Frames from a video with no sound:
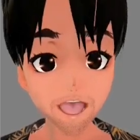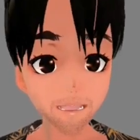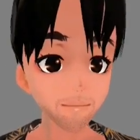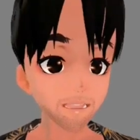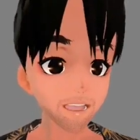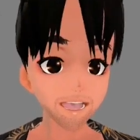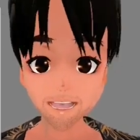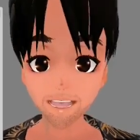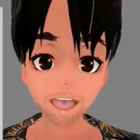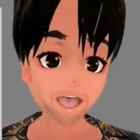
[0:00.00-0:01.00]
pretty
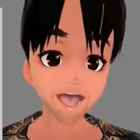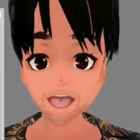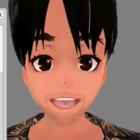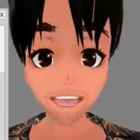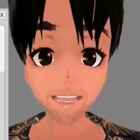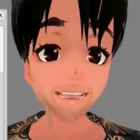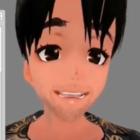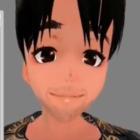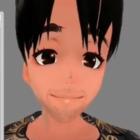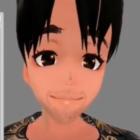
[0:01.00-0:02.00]
trippy, man.
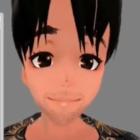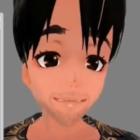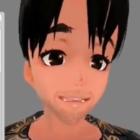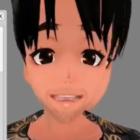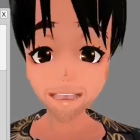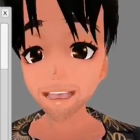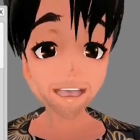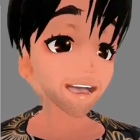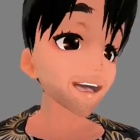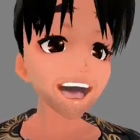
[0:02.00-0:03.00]

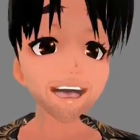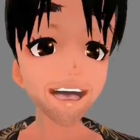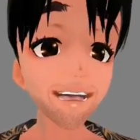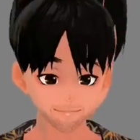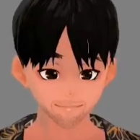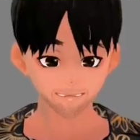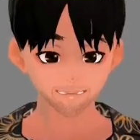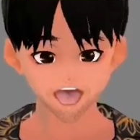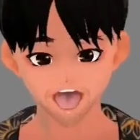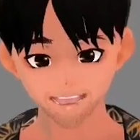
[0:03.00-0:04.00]

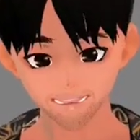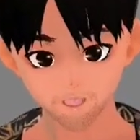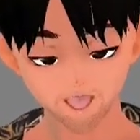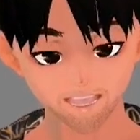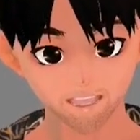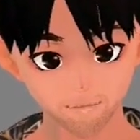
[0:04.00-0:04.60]
Oh well, whatever.